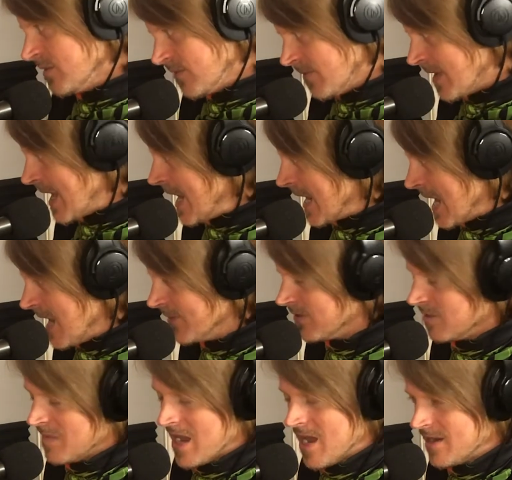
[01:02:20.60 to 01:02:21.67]
from getting out there,
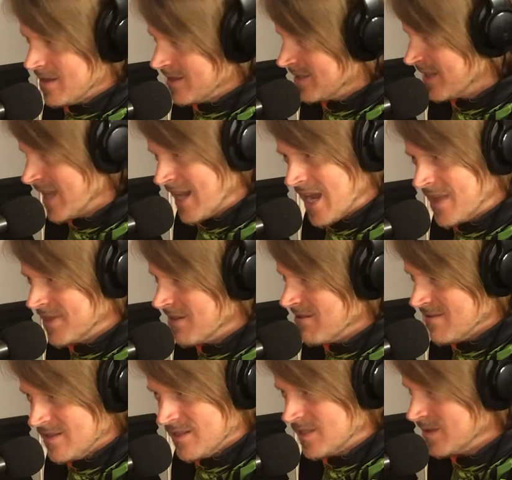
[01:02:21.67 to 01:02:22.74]
man. You just get out there and you